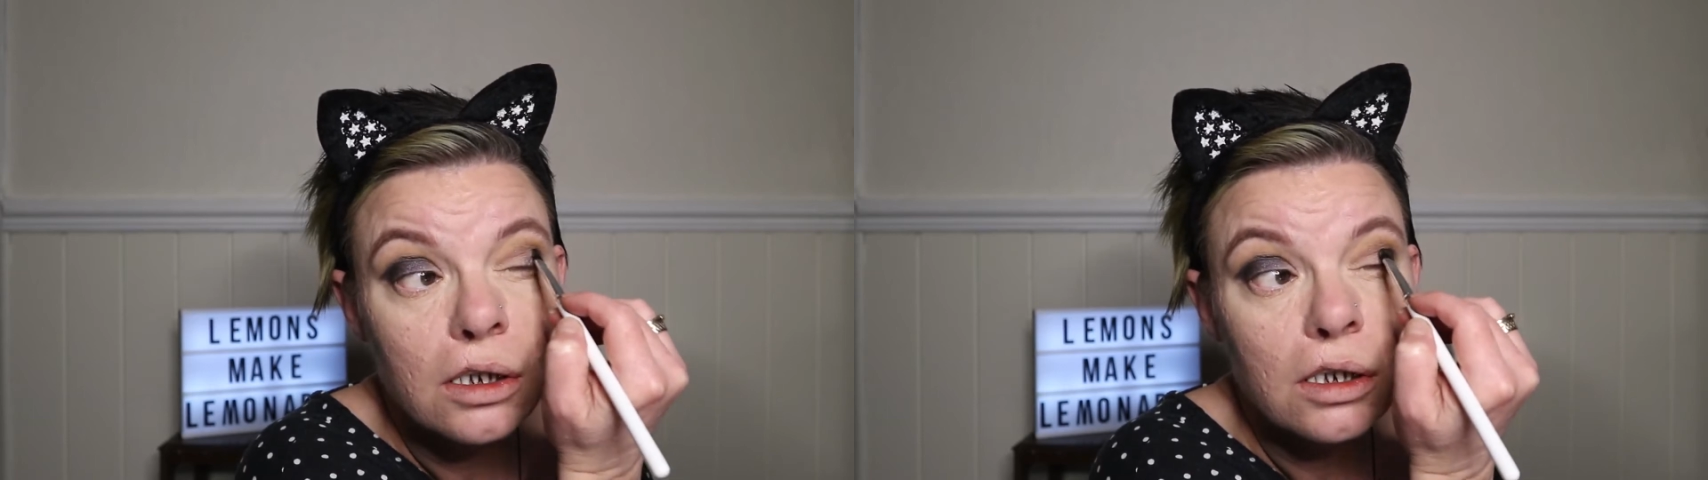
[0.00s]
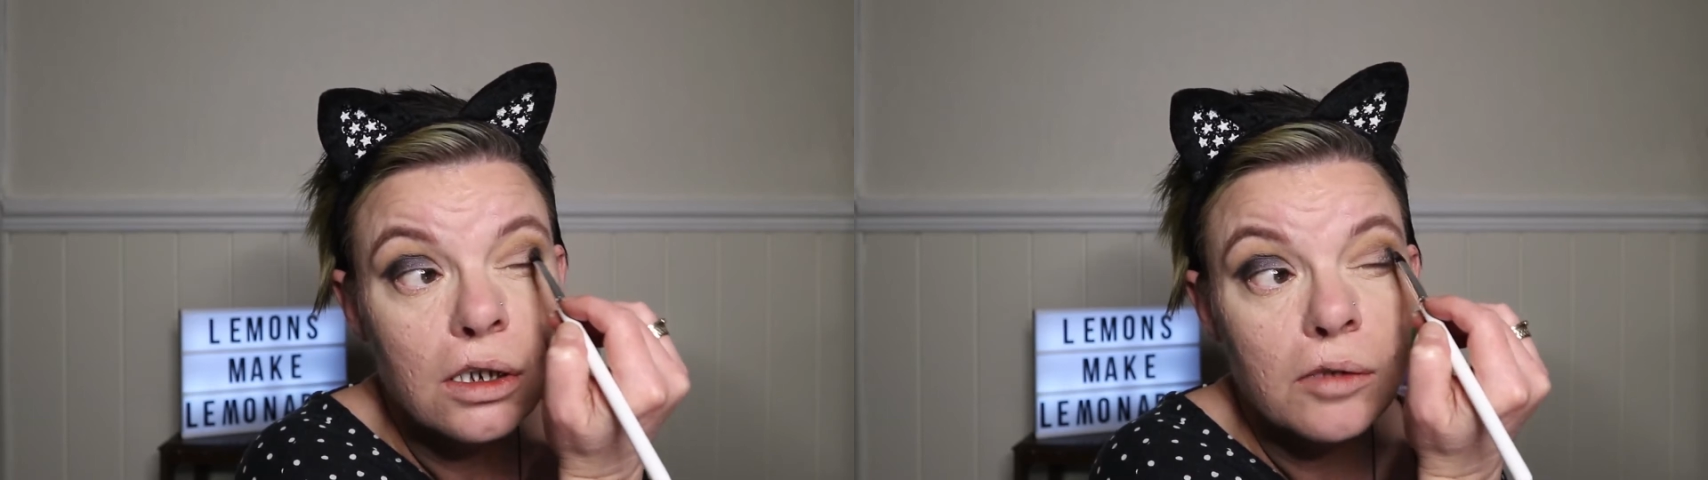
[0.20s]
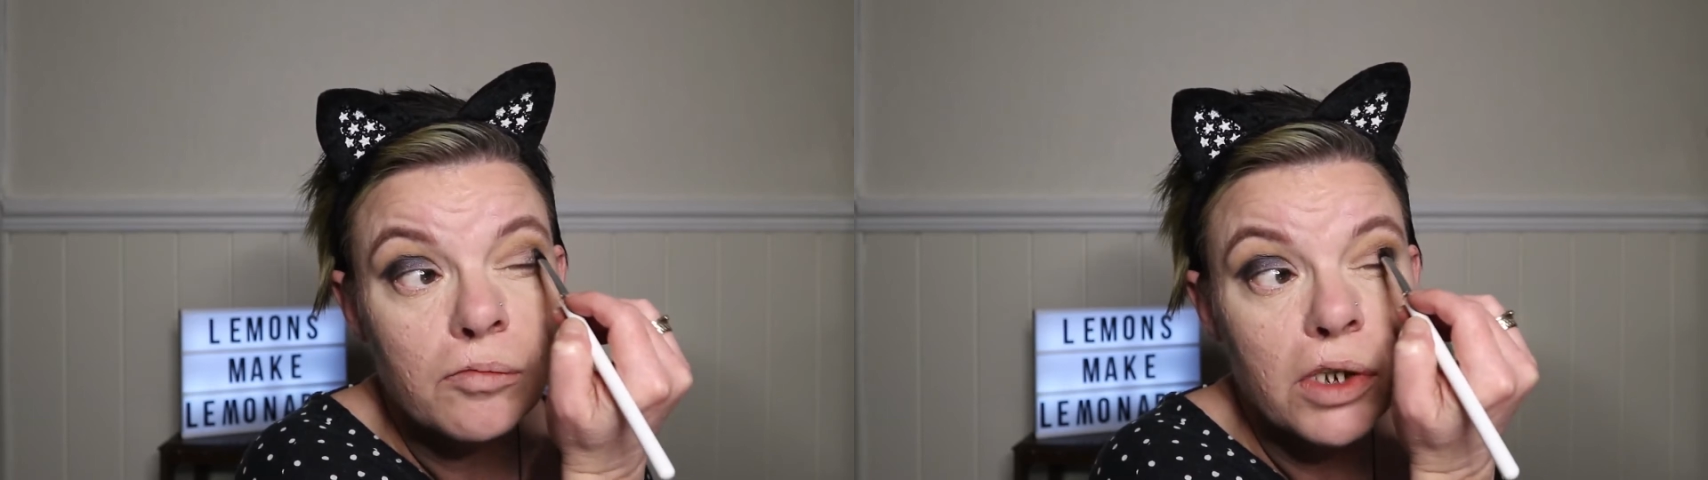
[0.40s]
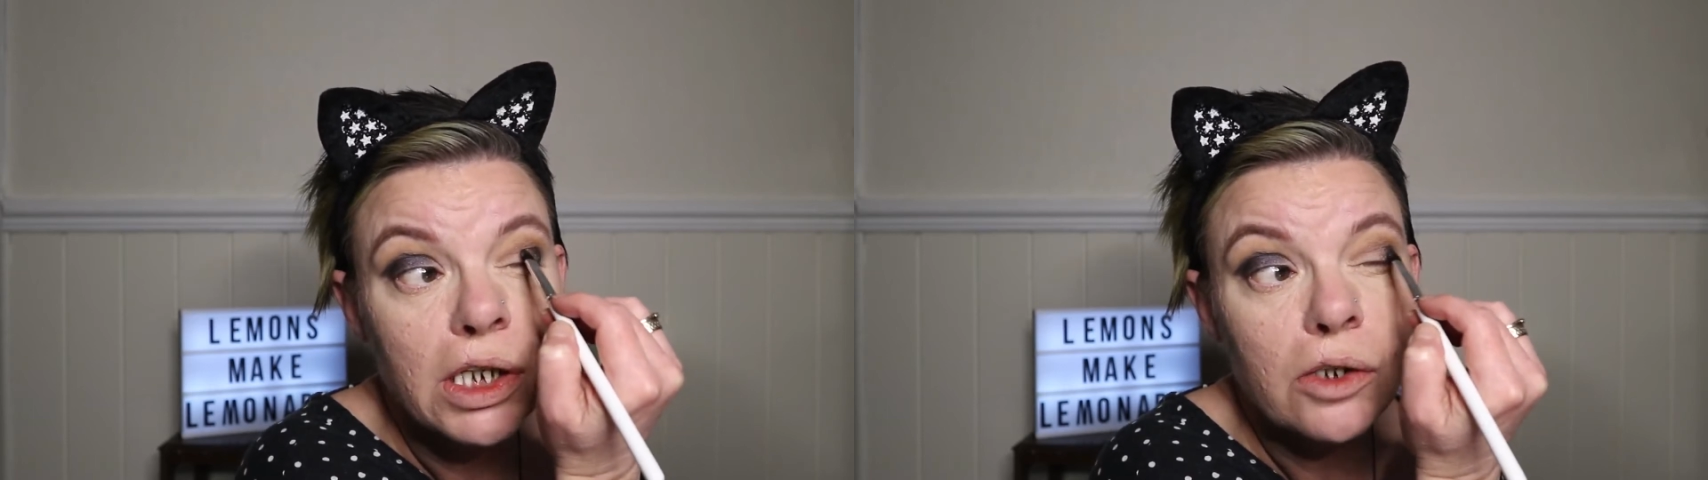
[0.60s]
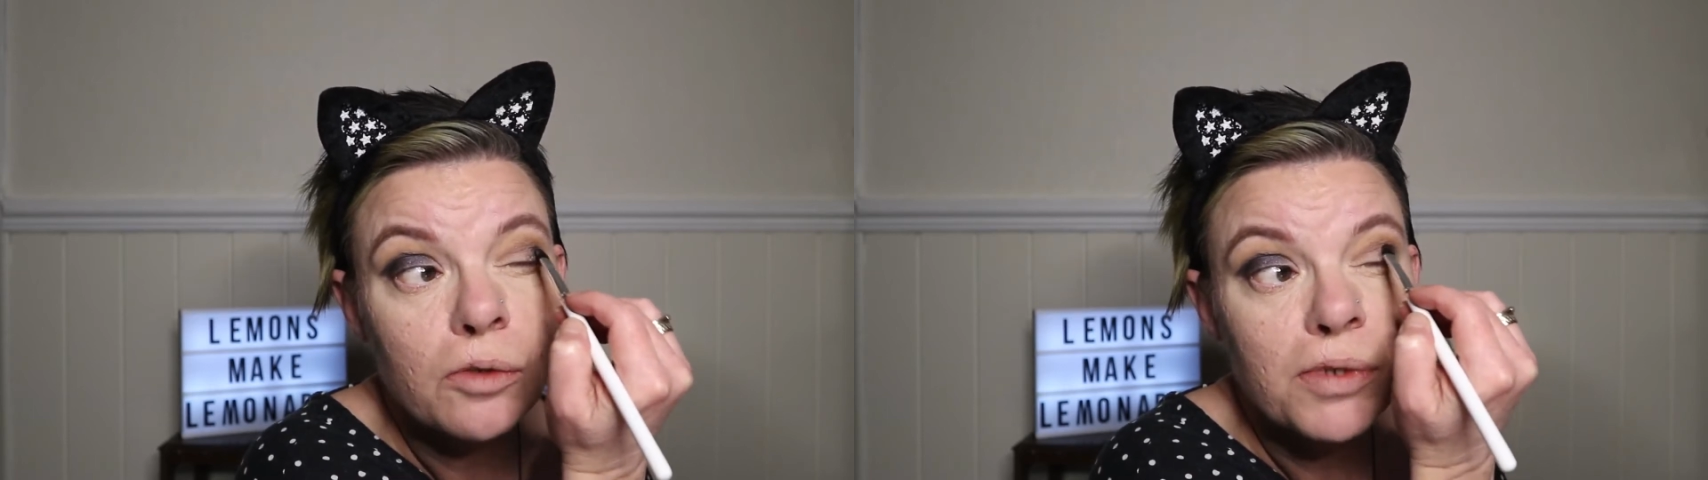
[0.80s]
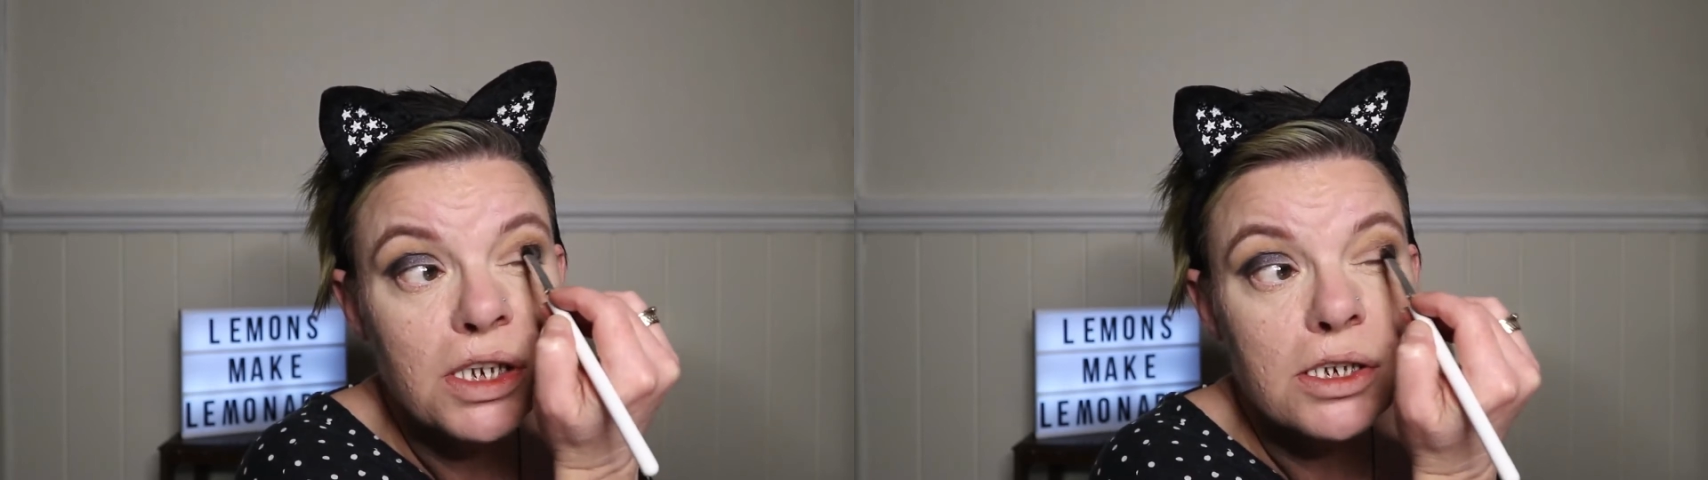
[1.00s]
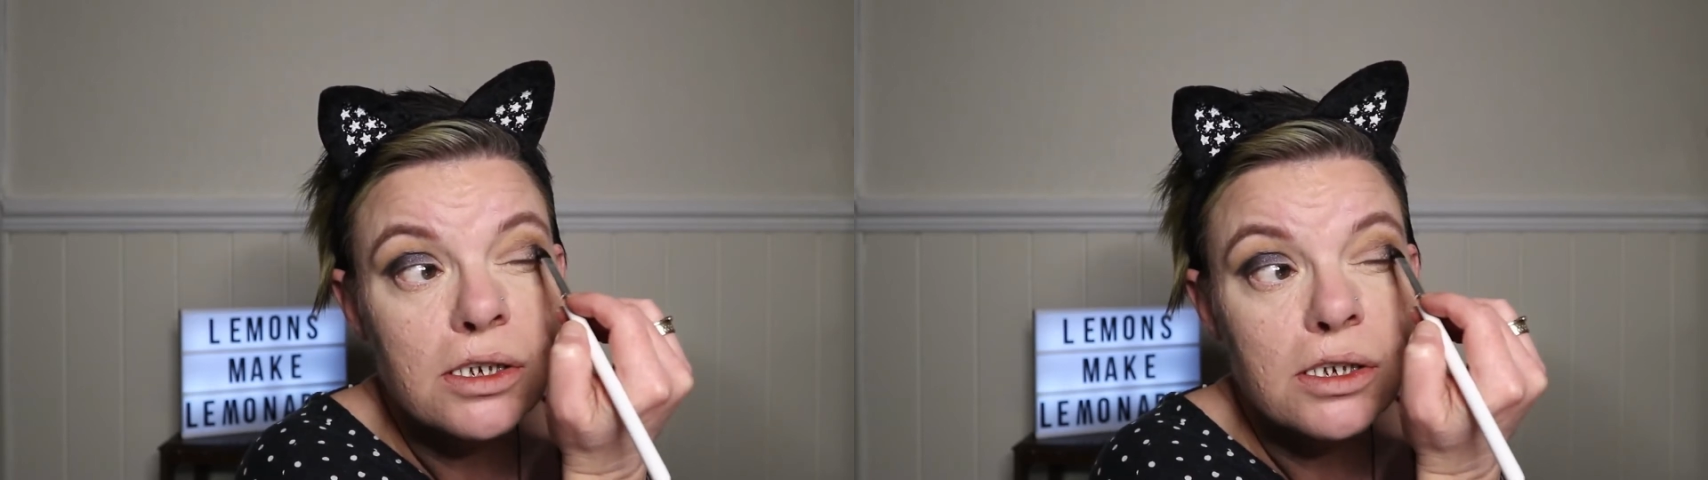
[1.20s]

And bring it up into